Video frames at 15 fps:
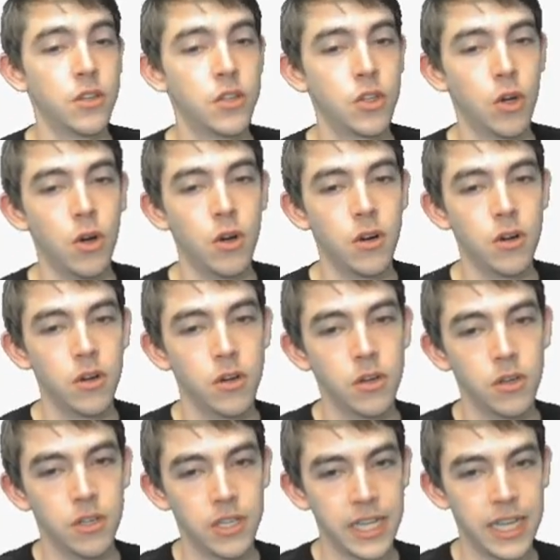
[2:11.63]

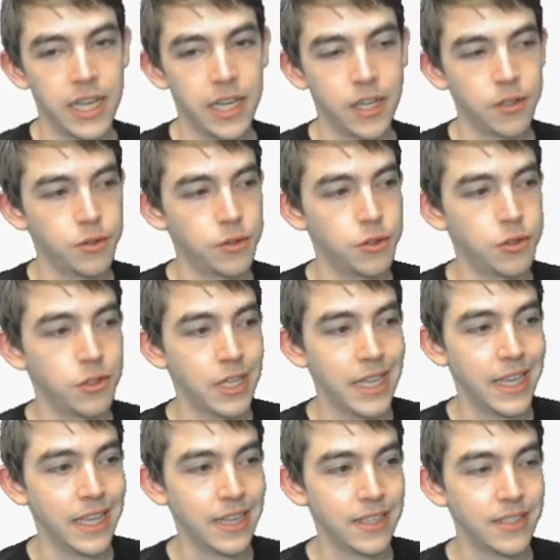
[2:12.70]
tar dash
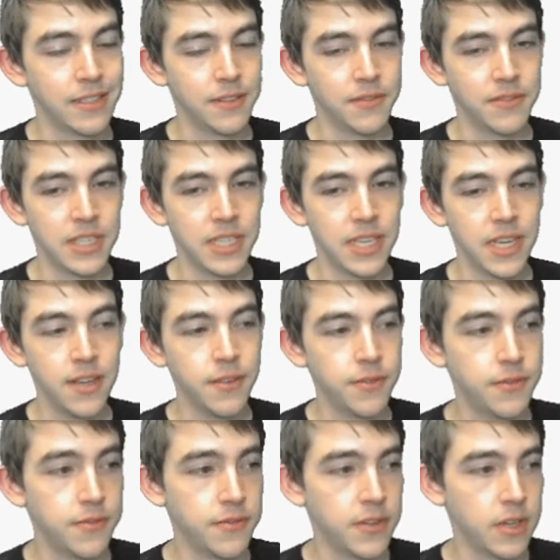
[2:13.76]

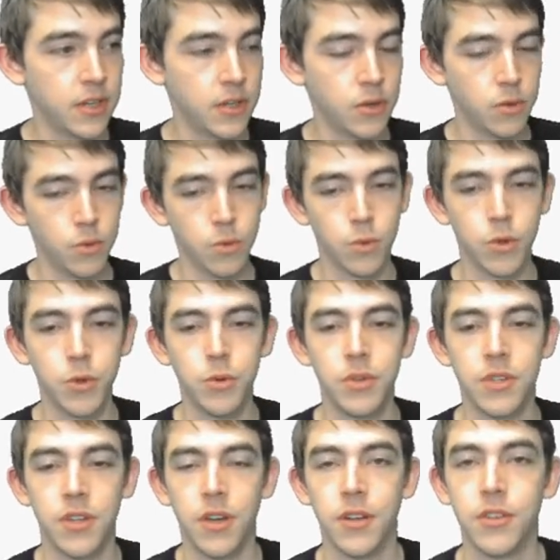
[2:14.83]
xvf
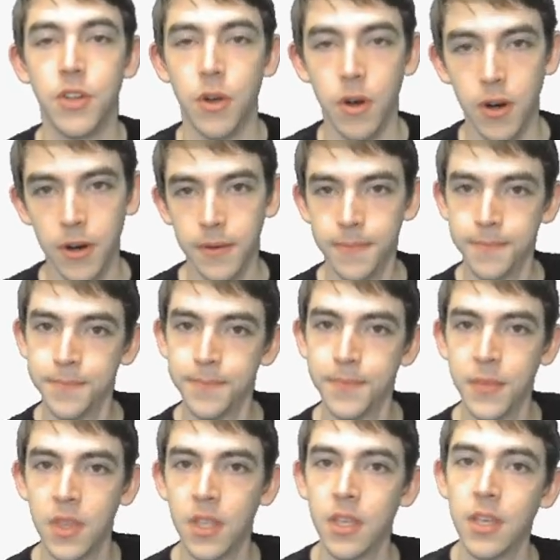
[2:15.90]
root dot tar.
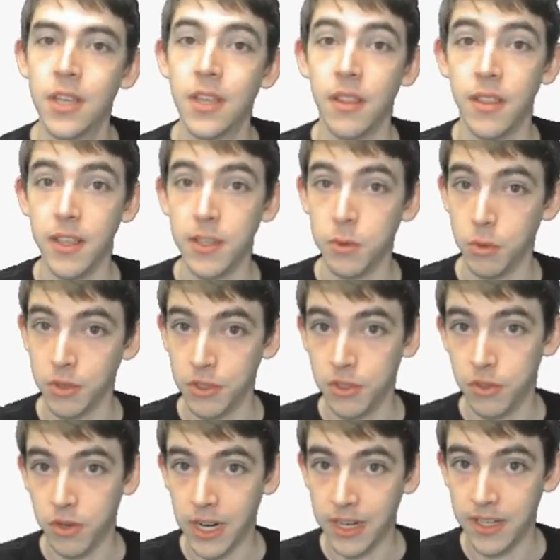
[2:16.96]
This will
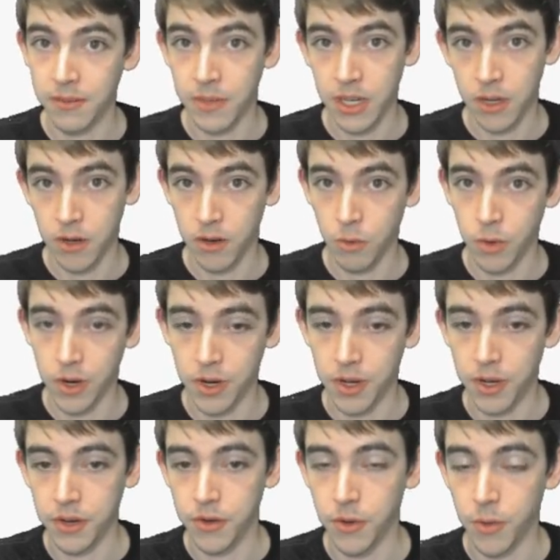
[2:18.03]
extract to my current
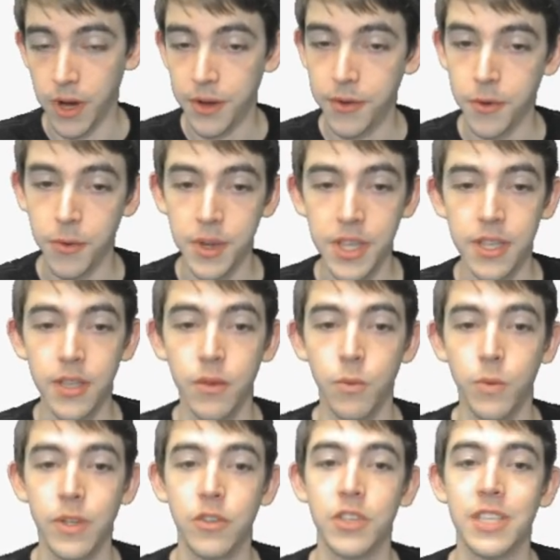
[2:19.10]
working directory,
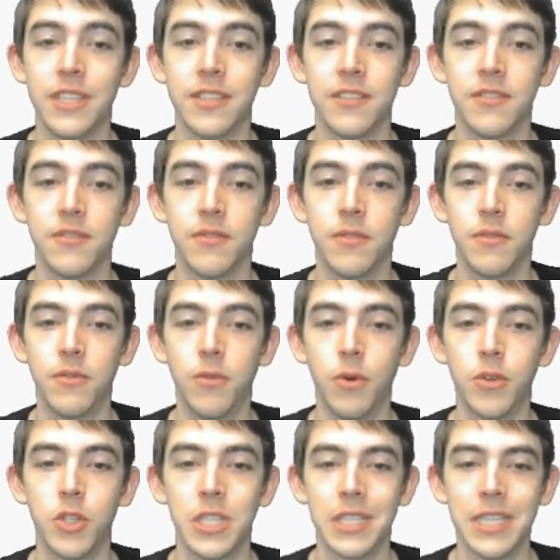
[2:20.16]
which is
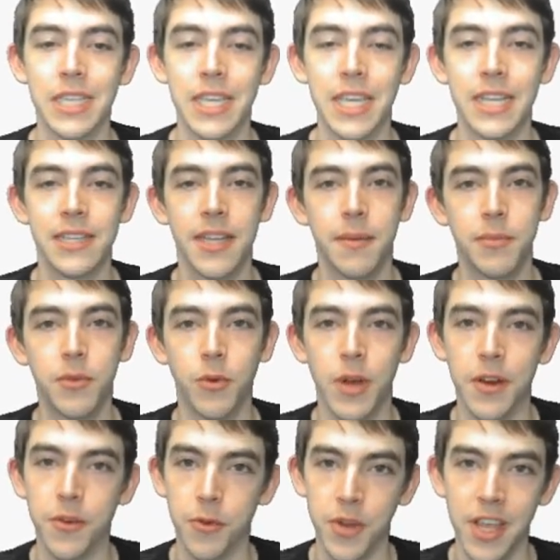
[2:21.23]
fortunately a temp
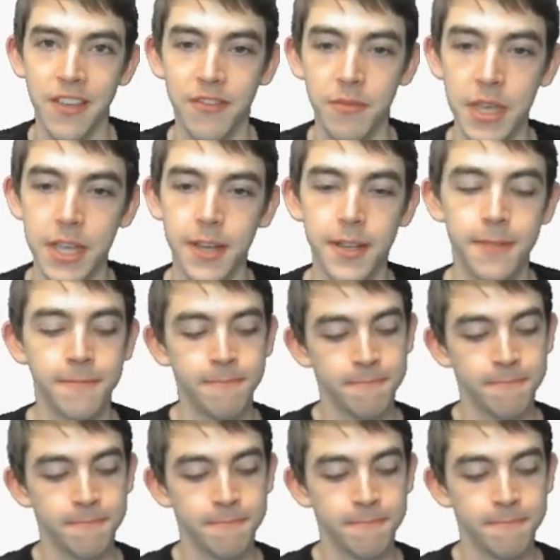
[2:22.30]
directory I've made.